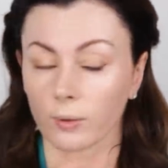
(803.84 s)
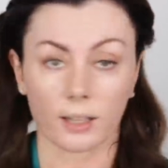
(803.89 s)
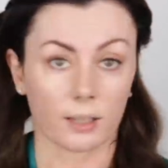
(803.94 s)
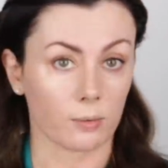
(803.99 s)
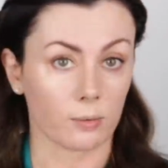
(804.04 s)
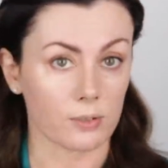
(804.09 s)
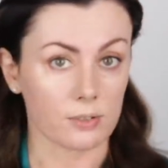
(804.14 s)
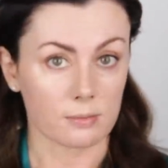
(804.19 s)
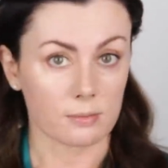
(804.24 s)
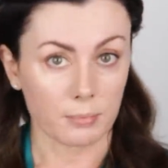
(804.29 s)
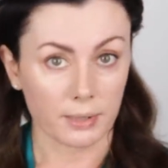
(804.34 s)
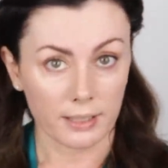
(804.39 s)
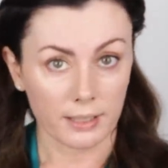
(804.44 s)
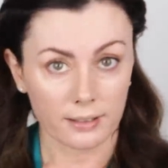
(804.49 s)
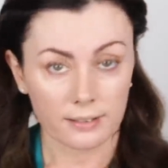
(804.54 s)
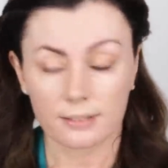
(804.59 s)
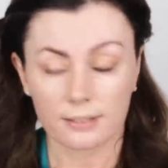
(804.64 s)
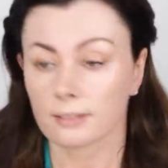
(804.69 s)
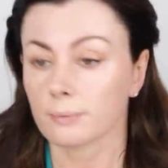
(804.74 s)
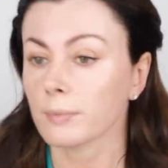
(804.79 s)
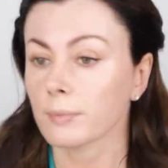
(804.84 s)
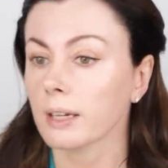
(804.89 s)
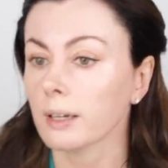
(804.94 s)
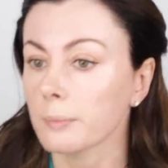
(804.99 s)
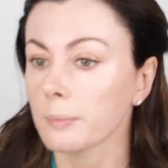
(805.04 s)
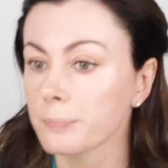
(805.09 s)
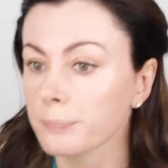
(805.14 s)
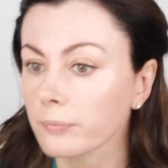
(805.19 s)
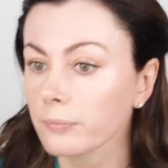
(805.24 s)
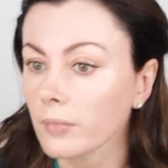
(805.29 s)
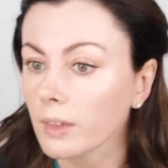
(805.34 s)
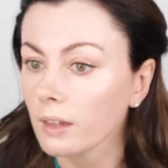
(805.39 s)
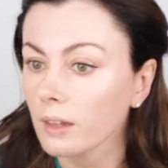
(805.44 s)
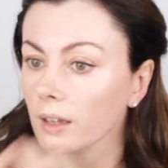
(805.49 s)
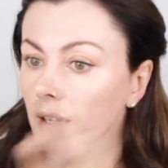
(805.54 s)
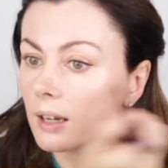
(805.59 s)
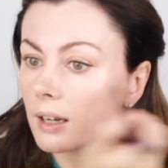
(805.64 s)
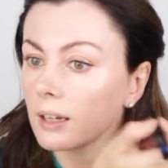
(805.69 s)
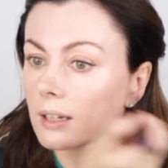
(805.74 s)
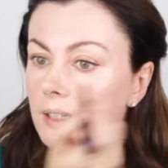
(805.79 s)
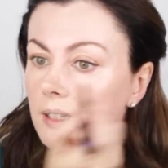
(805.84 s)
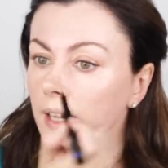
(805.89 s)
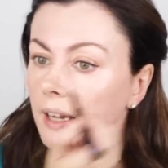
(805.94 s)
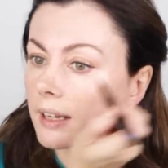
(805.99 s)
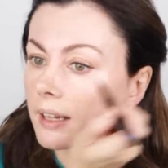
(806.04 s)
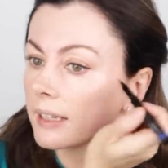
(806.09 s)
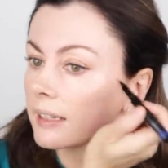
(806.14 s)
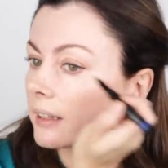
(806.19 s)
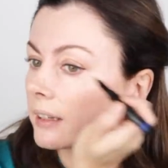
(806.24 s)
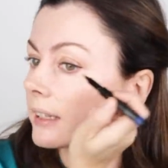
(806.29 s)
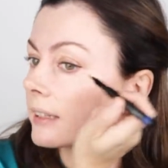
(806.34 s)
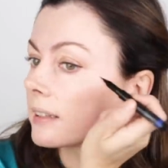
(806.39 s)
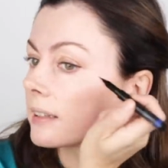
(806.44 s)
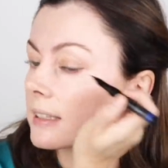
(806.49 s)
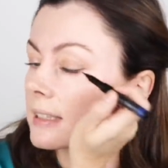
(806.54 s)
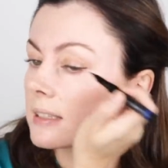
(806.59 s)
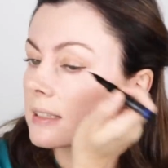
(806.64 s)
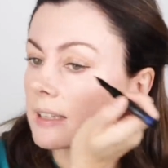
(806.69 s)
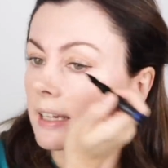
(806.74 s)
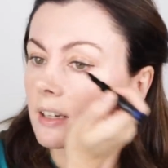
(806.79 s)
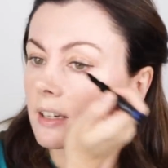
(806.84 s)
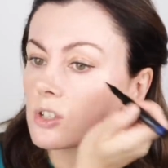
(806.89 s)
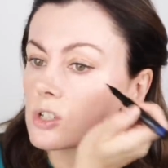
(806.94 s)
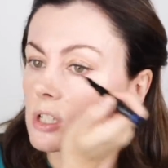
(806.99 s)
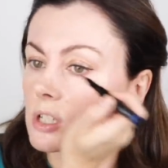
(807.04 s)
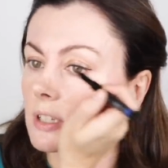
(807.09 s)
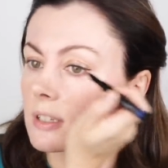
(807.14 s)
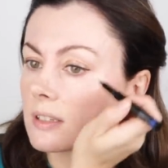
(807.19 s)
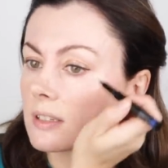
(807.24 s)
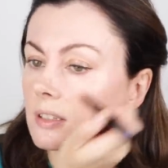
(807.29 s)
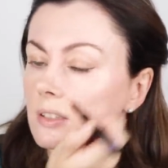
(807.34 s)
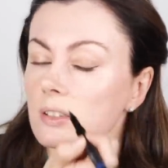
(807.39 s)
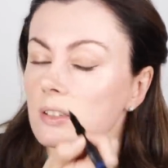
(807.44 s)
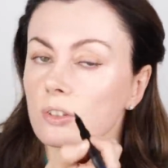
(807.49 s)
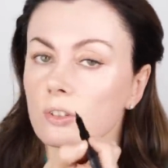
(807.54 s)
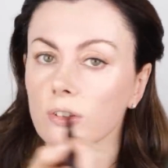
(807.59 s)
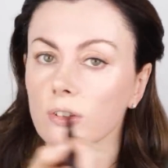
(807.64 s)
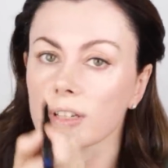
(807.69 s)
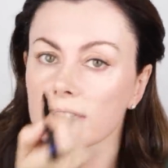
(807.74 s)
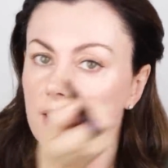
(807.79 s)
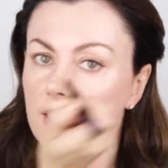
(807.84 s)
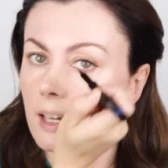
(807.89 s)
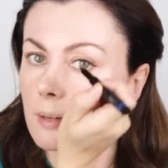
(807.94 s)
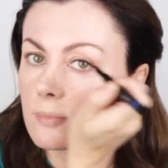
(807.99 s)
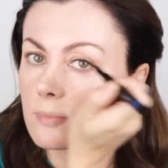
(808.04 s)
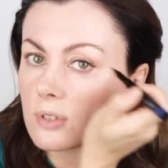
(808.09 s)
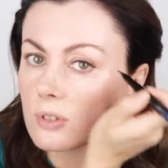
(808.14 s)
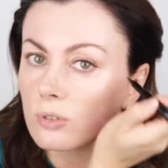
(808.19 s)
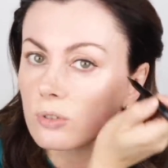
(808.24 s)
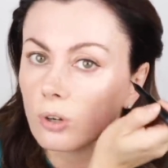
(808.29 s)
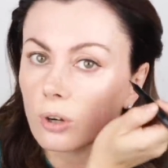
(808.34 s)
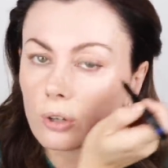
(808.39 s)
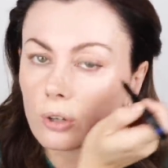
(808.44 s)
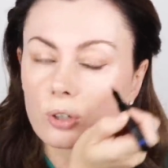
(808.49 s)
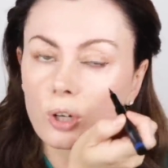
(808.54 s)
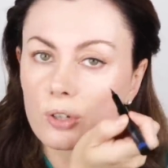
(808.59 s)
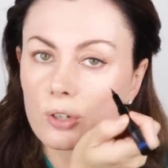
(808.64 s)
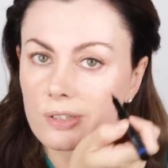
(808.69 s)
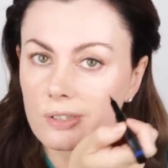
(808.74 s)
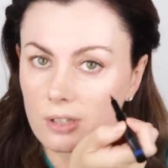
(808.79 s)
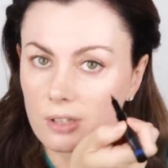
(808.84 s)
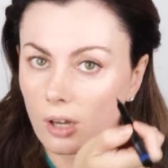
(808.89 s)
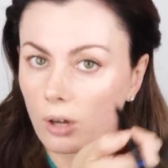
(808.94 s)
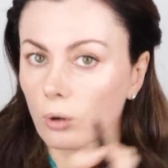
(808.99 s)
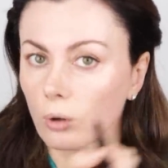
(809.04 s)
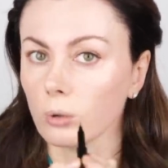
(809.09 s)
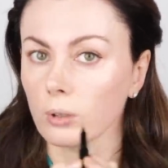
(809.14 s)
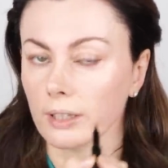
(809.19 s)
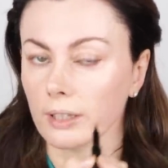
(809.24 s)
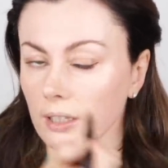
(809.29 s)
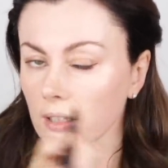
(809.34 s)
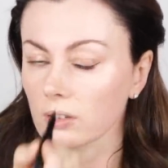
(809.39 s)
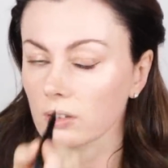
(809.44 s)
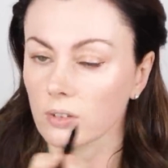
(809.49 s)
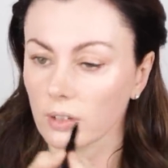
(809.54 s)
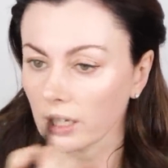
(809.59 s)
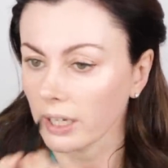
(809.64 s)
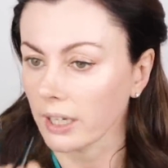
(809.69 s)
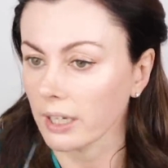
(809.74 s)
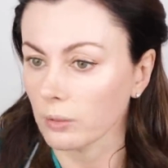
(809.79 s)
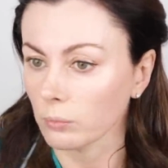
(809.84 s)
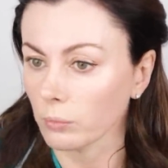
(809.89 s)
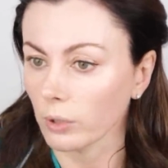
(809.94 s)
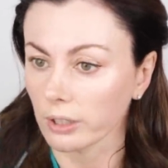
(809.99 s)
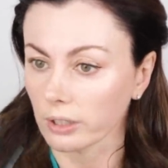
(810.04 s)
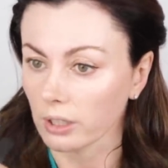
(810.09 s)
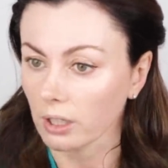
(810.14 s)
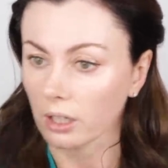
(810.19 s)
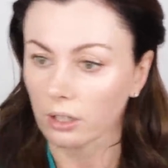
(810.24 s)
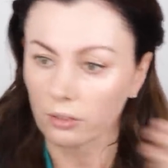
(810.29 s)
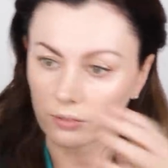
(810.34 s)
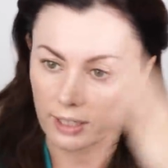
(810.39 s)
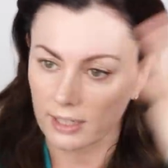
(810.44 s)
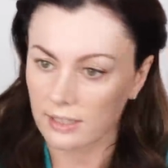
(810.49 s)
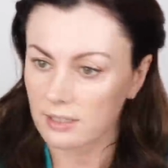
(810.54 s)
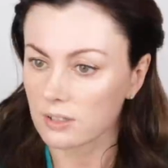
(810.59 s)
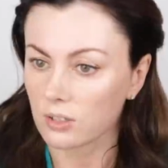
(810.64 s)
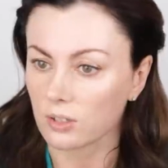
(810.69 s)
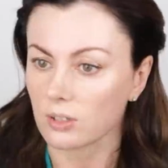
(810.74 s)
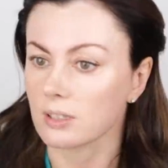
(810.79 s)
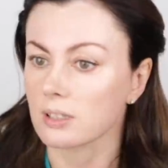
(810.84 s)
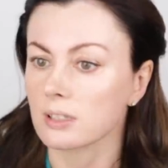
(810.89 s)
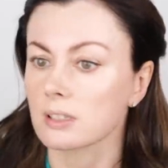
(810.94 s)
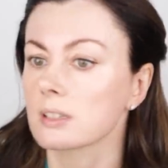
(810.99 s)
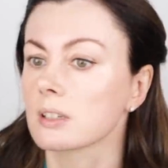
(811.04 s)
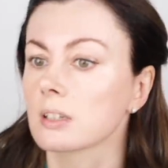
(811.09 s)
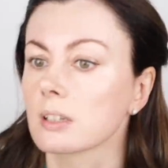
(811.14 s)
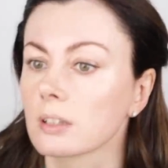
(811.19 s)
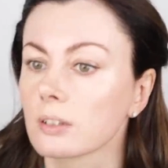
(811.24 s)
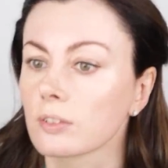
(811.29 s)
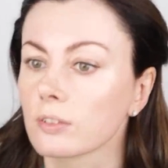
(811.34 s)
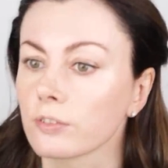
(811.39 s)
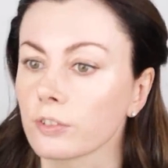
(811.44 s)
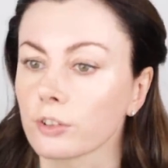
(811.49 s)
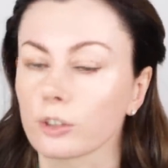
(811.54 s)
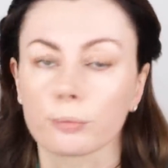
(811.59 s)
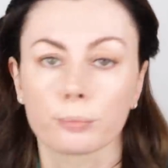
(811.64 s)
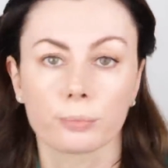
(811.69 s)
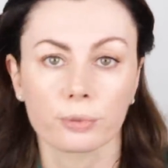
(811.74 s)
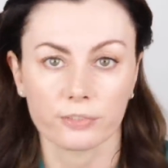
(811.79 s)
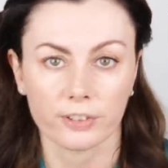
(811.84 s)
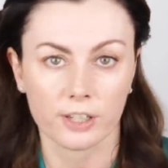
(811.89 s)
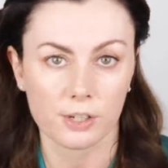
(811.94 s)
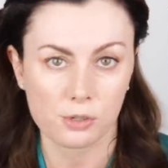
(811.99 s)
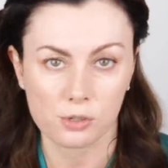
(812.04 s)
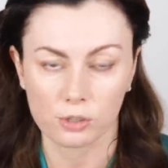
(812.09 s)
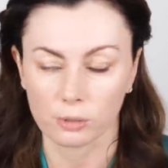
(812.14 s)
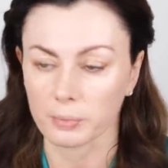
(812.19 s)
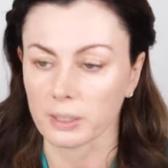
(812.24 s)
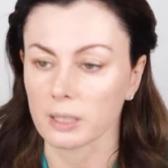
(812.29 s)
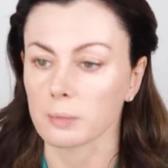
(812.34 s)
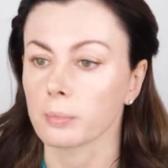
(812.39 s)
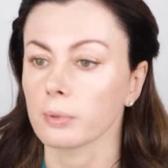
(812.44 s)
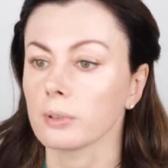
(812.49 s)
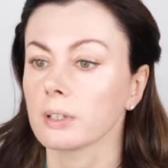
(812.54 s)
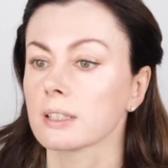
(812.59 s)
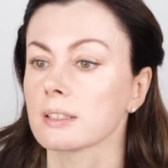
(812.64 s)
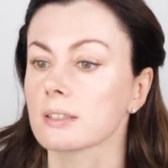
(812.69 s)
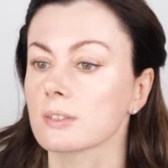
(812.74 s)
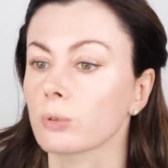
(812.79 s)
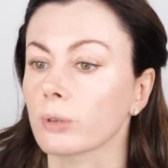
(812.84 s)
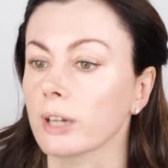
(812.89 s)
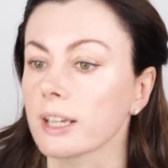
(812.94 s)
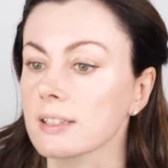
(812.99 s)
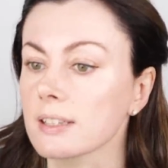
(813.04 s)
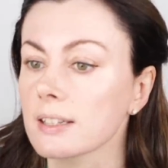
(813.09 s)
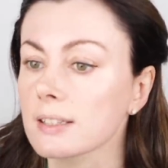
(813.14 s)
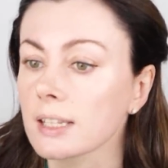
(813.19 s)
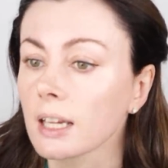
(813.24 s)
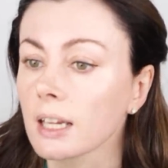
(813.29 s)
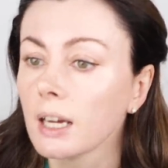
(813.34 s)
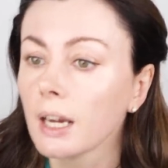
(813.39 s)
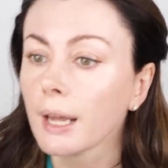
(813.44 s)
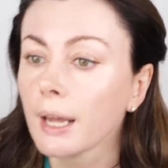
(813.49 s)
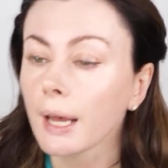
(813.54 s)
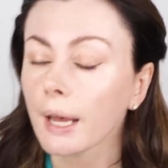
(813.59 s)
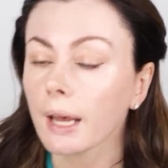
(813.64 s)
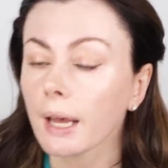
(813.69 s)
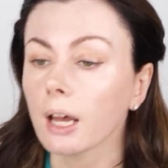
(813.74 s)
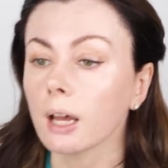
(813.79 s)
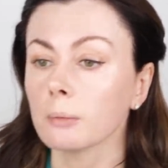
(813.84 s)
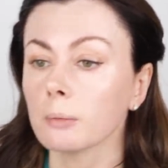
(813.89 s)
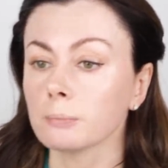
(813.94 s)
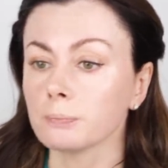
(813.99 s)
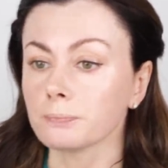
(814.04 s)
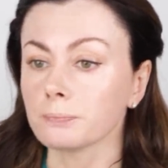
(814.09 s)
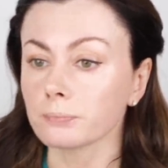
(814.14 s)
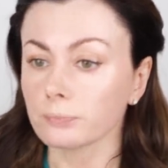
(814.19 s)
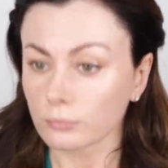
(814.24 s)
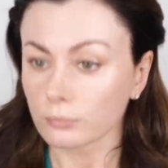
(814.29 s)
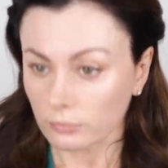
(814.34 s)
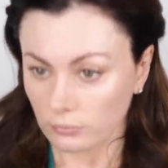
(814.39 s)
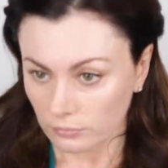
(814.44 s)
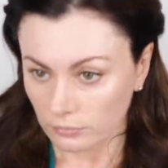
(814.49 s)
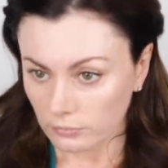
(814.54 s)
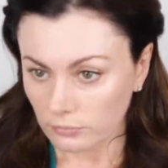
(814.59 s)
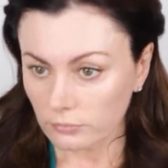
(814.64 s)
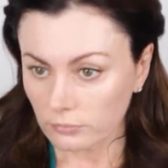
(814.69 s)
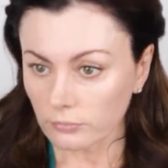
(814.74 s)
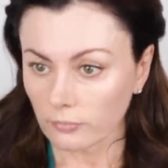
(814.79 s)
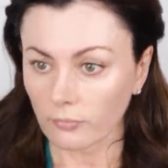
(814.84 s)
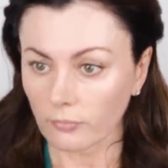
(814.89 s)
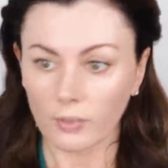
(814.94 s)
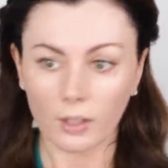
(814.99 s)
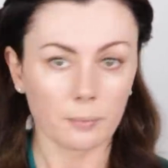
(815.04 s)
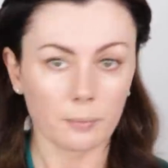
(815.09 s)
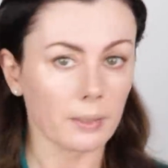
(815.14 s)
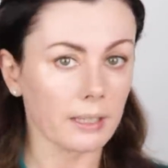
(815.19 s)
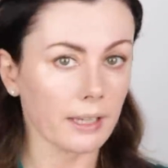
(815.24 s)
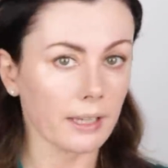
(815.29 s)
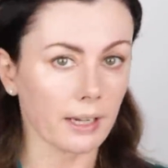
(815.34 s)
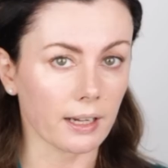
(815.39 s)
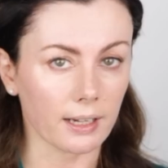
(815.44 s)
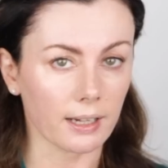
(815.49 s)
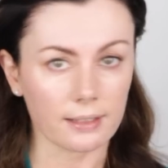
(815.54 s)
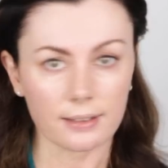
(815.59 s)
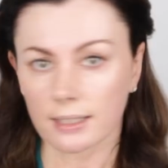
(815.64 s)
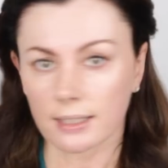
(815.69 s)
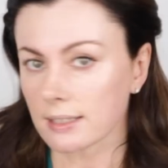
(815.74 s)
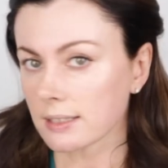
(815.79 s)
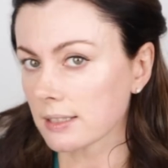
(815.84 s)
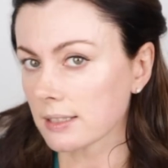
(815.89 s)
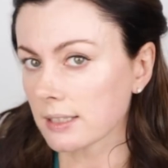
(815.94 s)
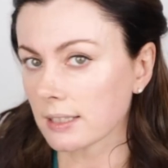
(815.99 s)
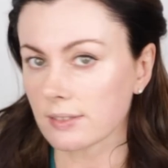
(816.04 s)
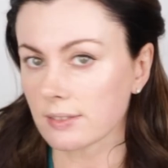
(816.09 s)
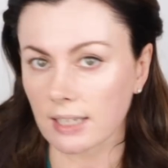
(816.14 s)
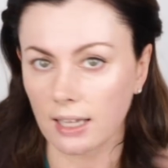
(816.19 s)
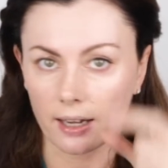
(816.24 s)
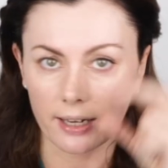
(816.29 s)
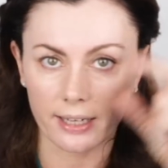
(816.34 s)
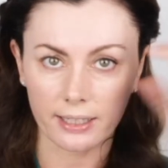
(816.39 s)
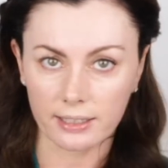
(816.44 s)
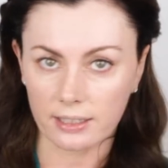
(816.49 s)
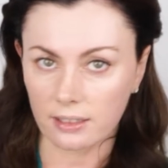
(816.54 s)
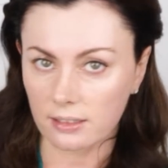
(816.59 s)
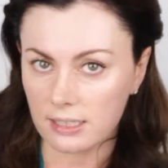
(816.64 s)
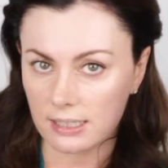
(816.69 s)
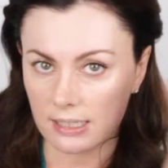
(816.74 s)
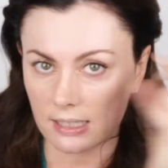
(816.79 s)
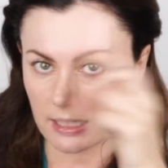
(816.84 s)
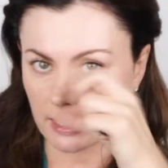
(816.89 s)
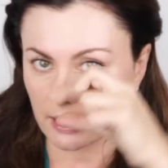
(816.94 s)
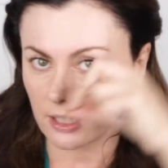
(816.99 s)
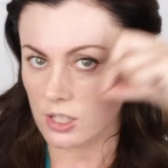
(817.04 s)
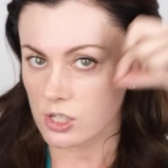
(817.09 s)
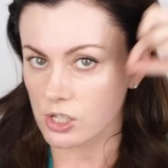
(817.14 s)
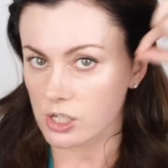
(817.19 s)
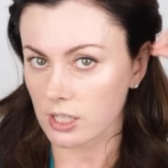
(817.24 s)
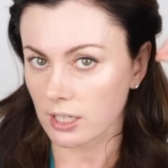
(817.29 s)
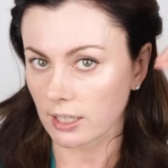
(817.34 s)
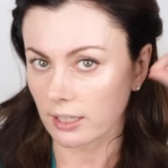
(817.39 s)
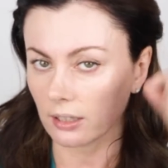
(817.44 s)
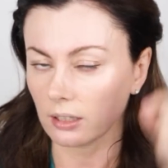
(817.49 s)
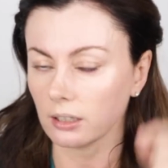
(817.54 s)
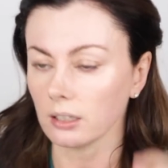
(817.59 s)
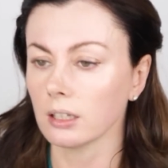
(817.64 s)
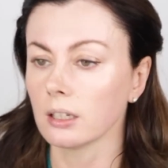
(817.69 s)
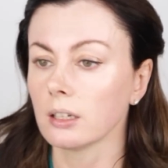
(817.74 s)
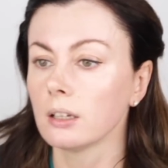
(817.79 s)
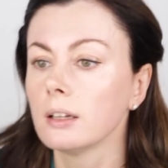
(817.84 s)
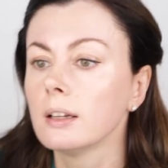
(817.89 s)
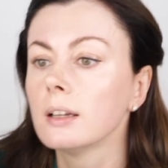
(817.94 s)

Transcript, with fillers: That wasn't bad. Yeah, in like little sections. And so you don't attempt to draw across the whole lid in one go. That's just for professional people and crazies. But yeah, I think it just gives the eye a little distinction, a little